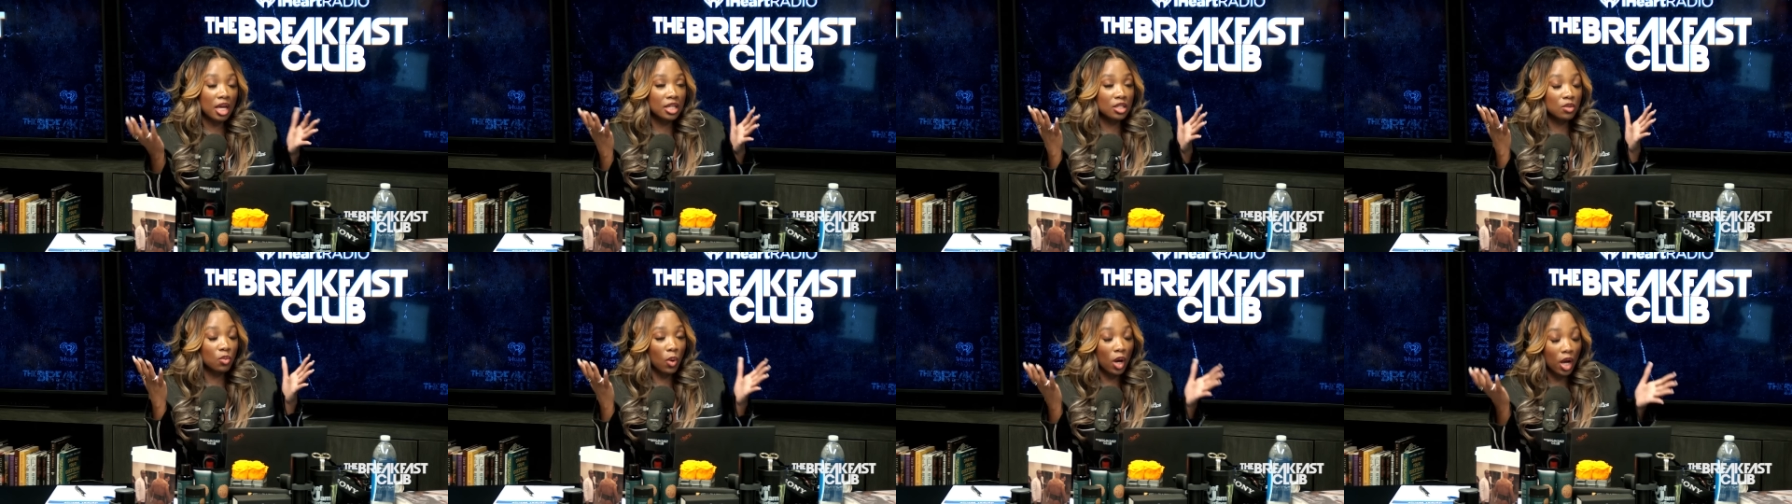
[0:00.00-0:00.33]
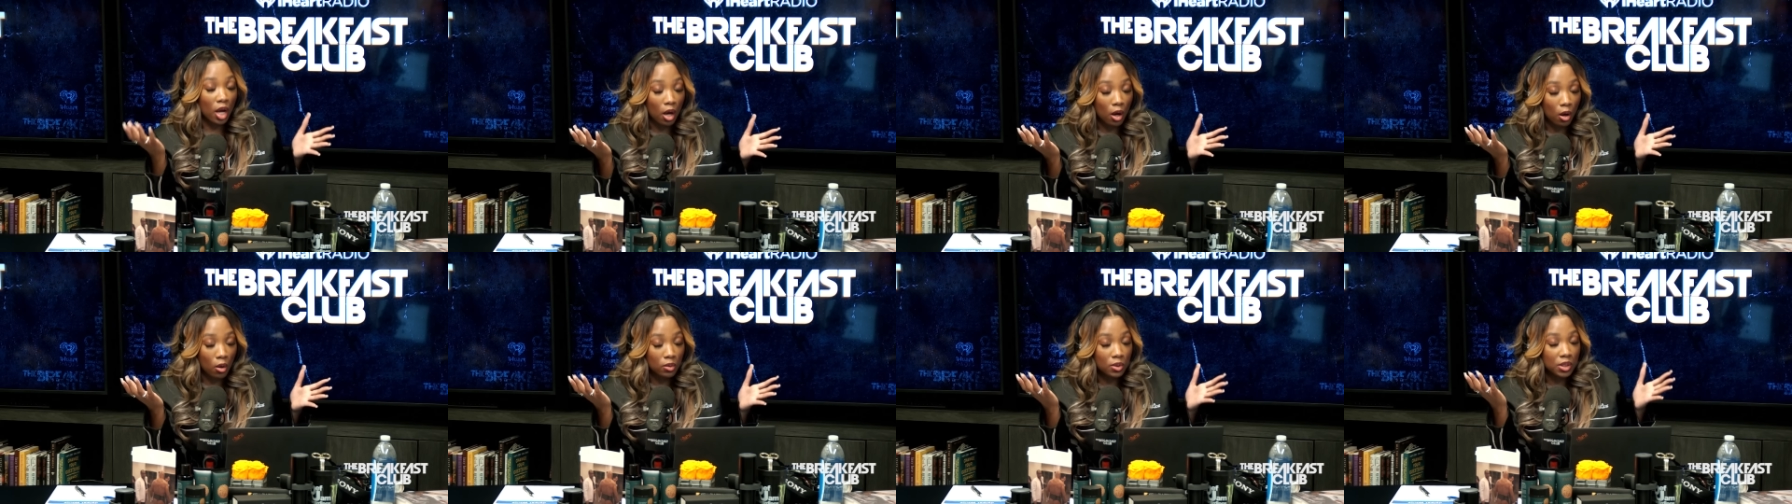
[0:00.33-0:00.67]
as
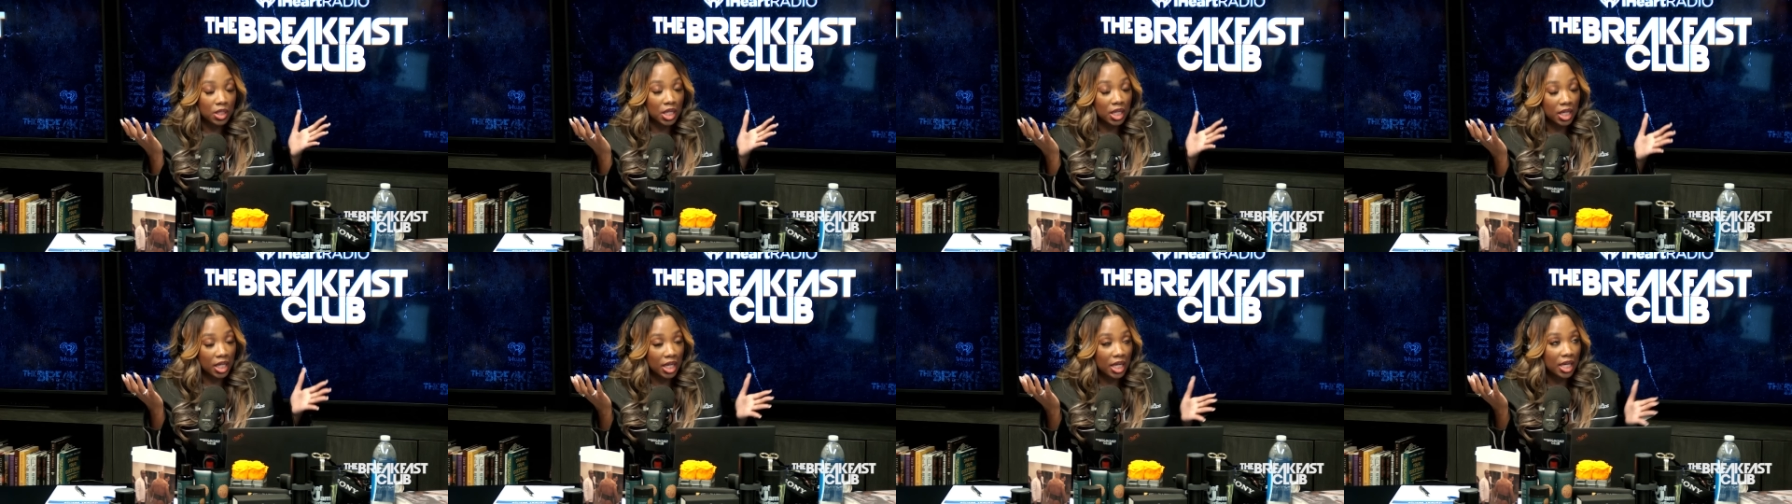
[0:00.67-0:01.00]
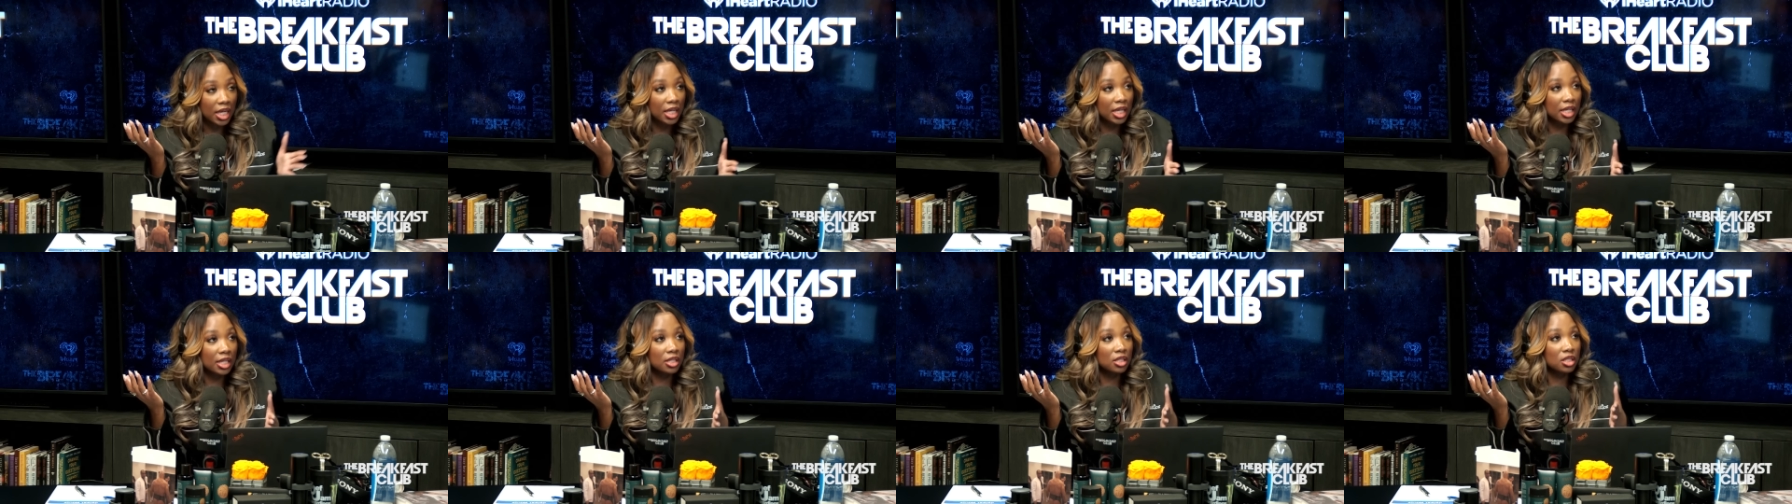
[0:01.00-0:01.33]
well,
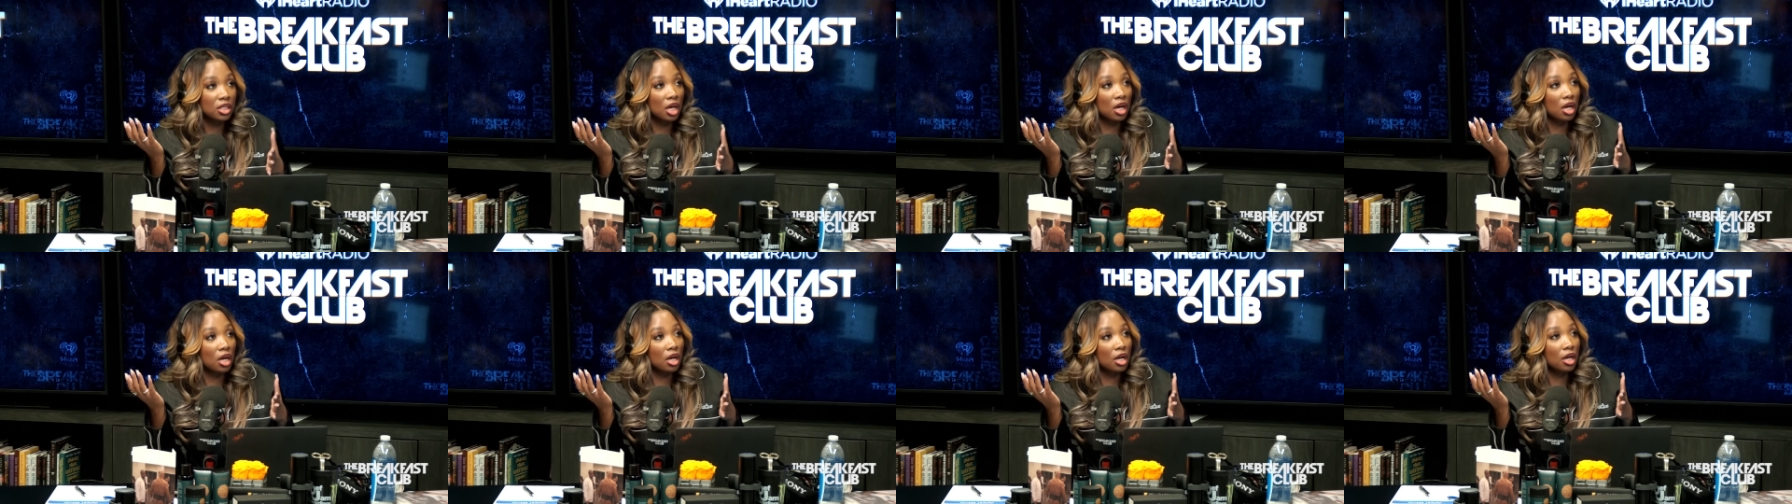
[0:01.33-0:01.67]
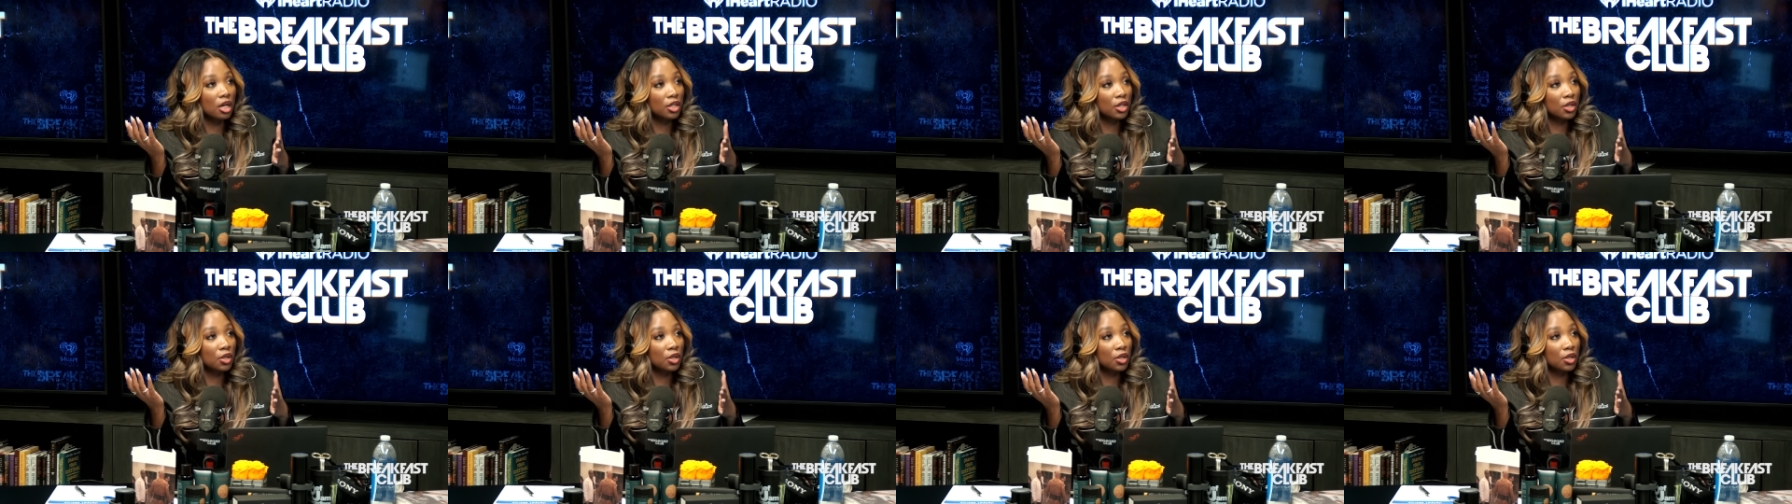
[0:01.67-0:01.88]
Diddy is, uh,